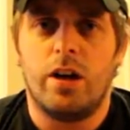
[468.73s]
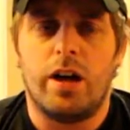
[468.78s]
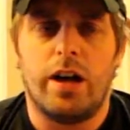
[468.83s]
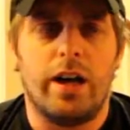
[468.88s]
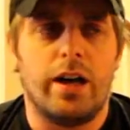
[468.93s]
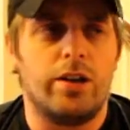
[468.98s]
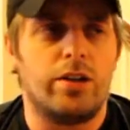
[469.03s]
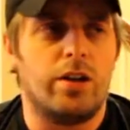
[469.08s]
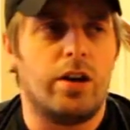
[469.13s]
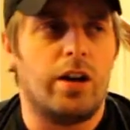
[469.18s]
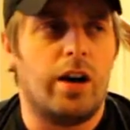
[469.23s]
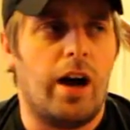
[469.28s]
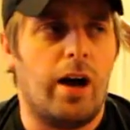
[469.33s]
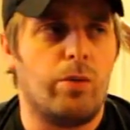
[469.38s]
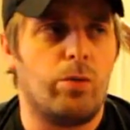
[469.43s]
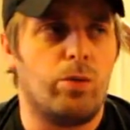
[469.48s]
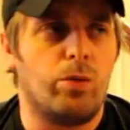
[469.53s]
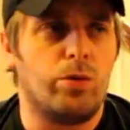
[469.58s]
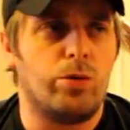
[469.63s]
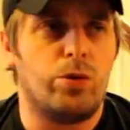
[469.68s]
And I
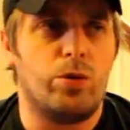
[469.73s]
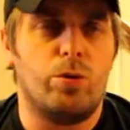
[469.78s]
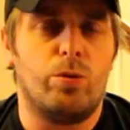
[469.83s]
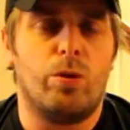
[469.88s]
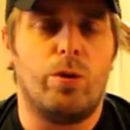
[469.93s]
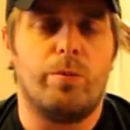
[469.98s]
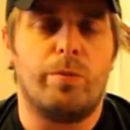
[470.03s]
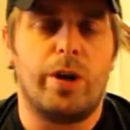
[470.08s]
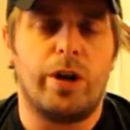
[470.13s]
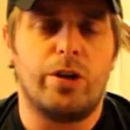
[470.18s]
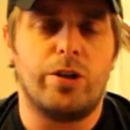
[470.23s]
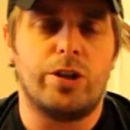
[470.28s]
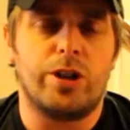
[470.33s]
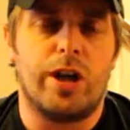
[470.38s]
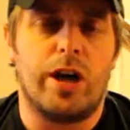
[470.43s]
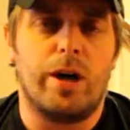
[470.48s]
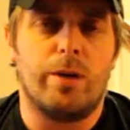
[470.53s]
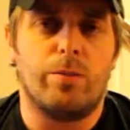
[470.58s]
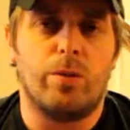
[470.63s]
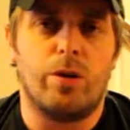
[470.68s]
will do a better
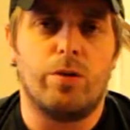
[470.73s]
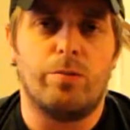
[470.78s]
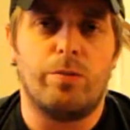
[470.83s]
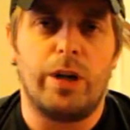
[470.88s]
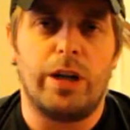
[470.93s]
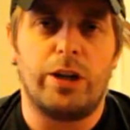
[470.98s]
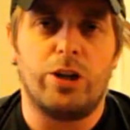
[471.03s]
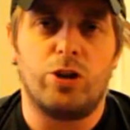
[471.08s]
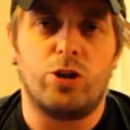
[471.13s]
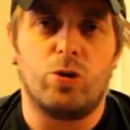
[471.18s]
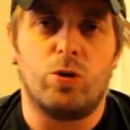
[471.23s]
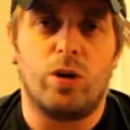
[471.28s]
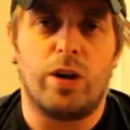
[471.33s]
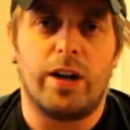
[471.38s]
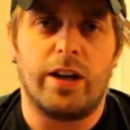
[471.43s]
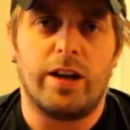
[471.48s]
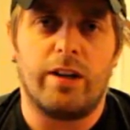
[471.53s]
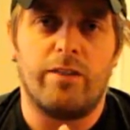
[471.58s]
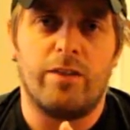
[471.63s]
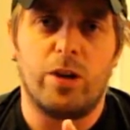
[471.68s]
job of making sure
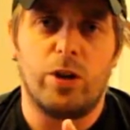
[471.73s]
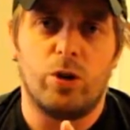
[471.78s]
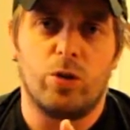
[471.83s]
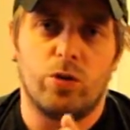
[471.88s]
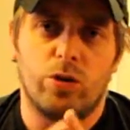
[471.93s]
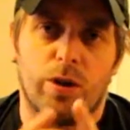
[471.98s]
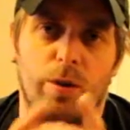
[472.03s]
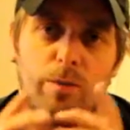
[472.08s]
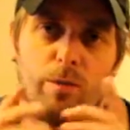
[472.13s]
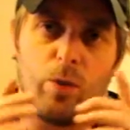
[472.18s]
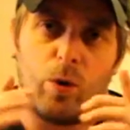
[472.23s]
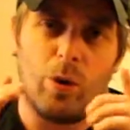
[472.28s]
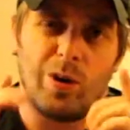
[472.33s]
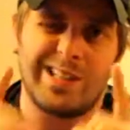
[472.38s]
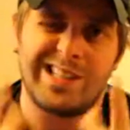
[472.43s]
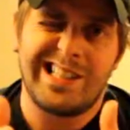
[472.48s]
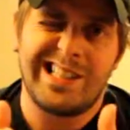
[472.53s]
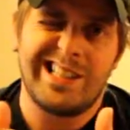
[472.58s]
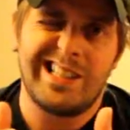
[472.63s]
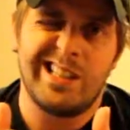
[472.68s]
I get videos up for
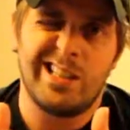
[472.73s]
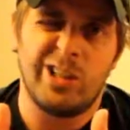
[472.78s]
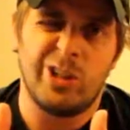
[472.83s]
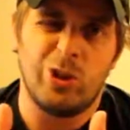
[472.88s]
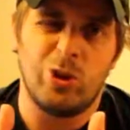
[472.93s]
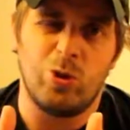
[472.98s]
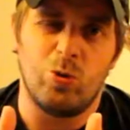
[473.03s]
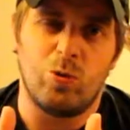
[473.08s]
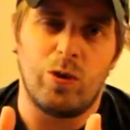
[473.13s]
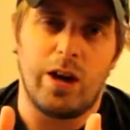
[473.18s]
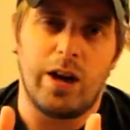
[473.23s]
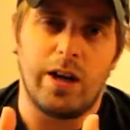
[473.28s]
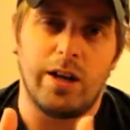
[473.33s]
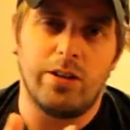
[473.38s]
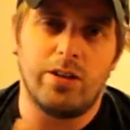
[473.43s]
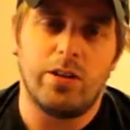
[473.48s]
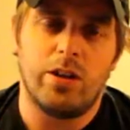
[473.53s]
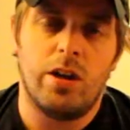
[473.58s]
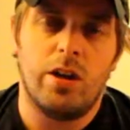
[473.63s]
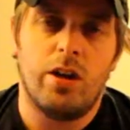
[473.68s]
you
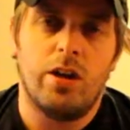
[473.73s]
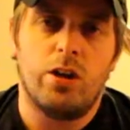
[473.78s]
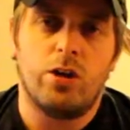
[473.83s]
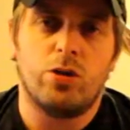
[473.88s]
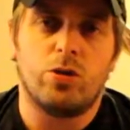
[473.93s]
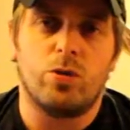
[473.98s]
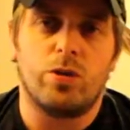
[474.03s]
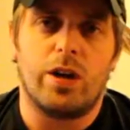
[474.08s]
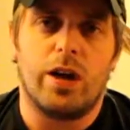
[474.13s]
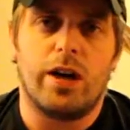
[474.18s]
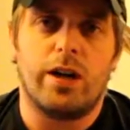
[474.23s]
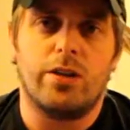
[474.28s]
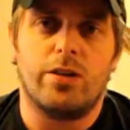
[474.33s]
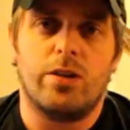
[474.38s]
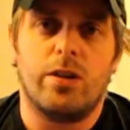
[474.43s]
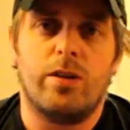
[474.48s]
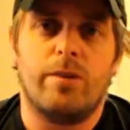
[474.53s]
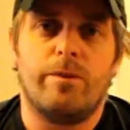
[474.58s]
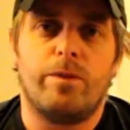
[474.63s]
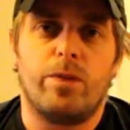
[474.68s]
guys. So
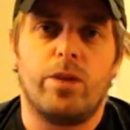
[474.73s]
guys,